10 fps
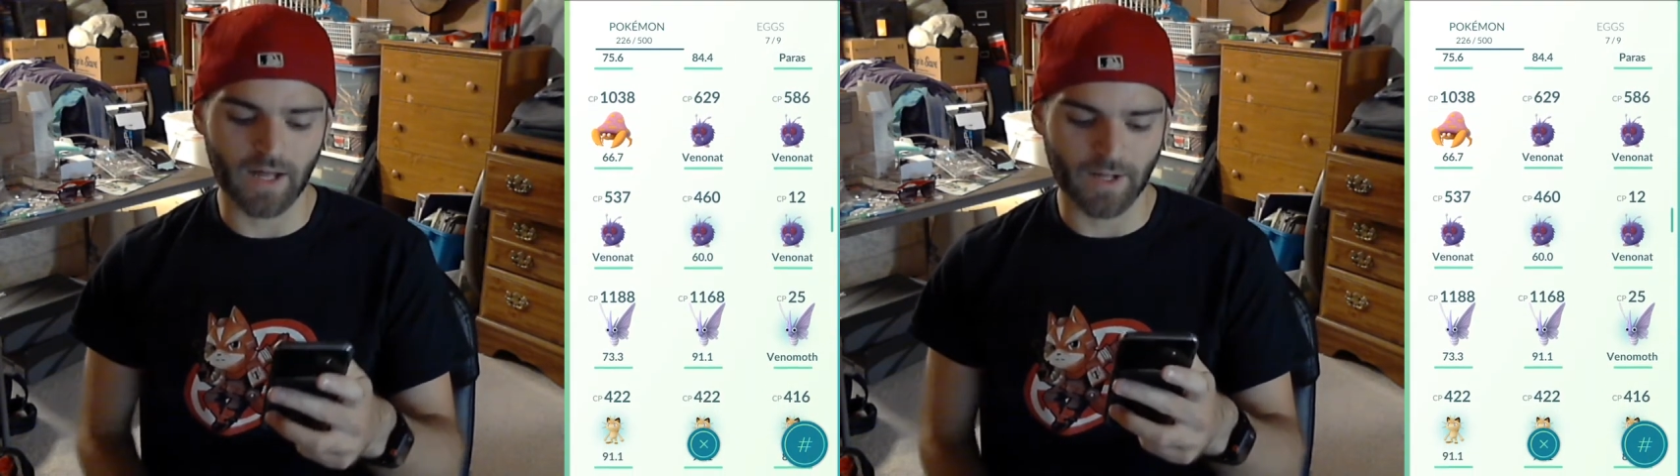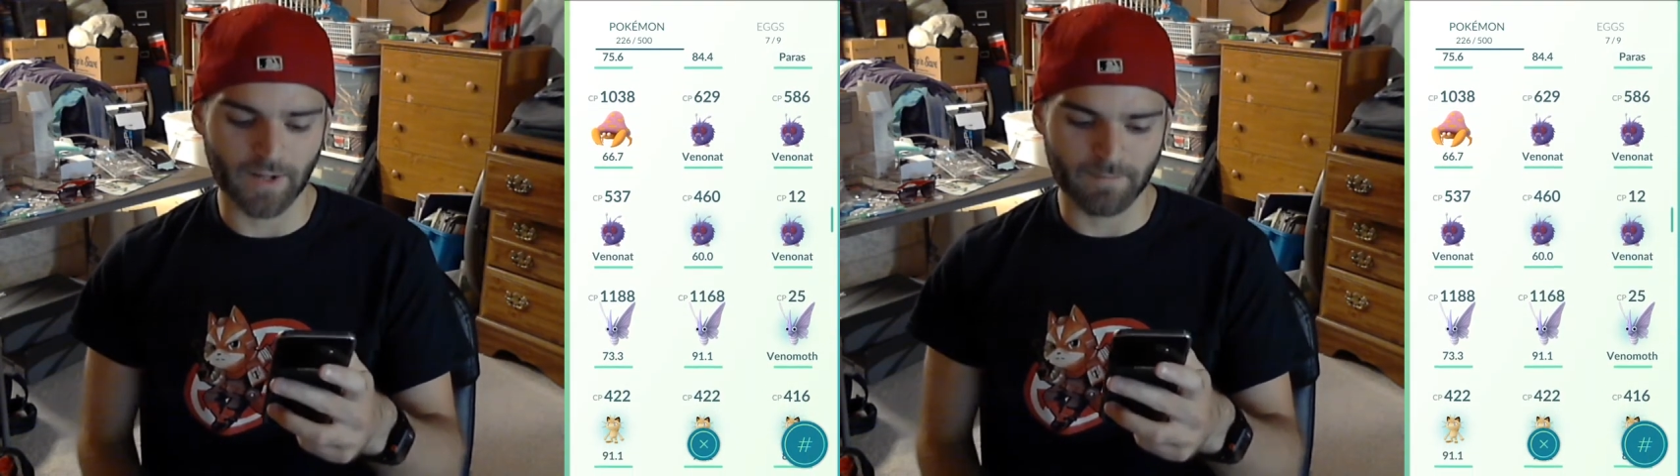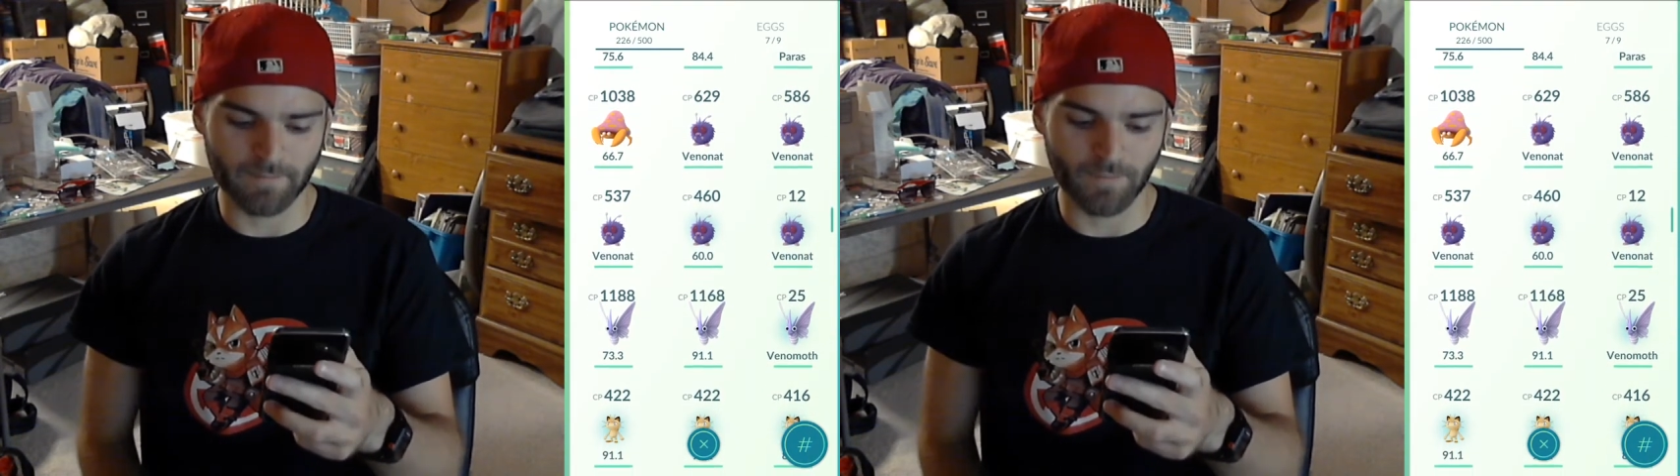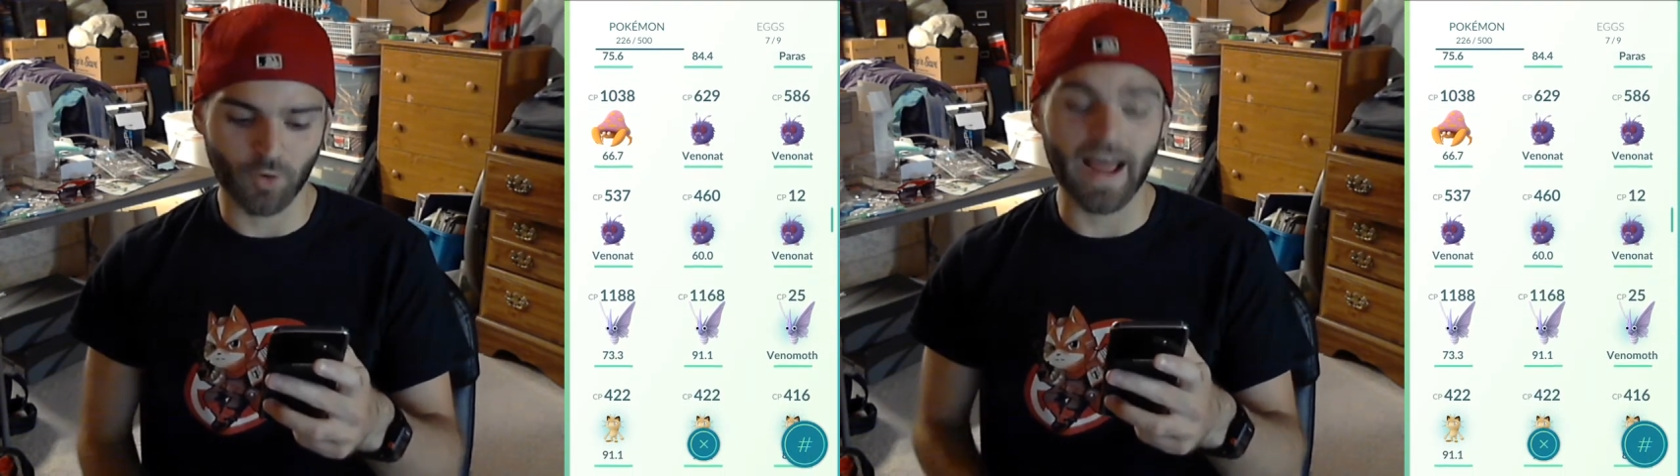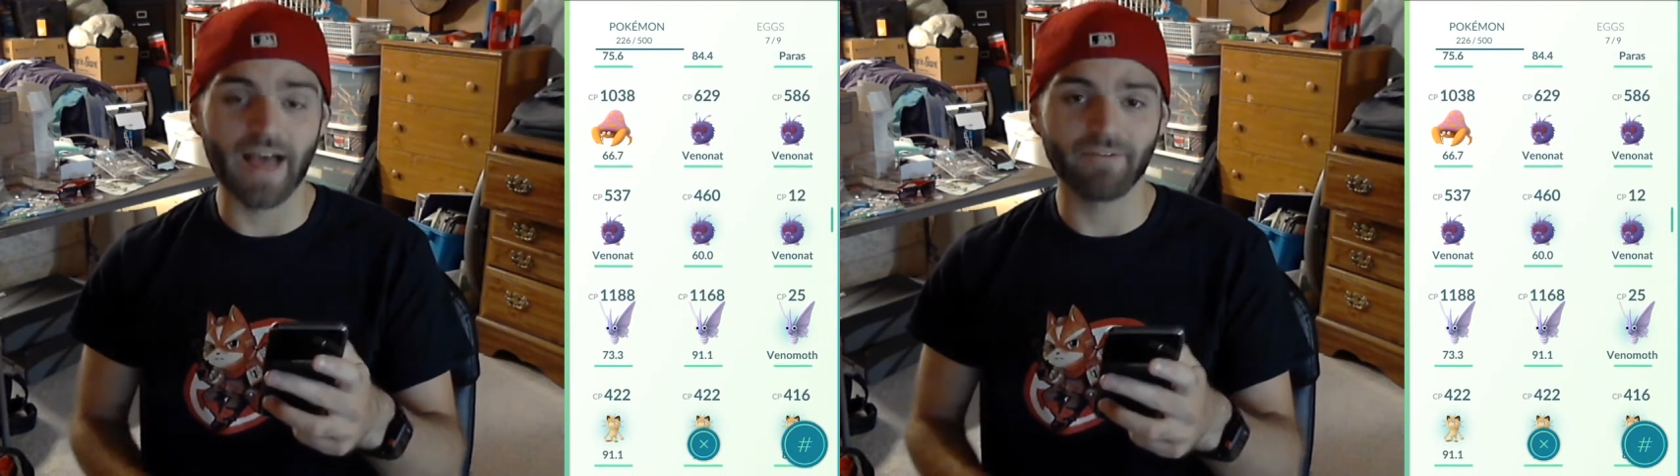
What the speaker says: or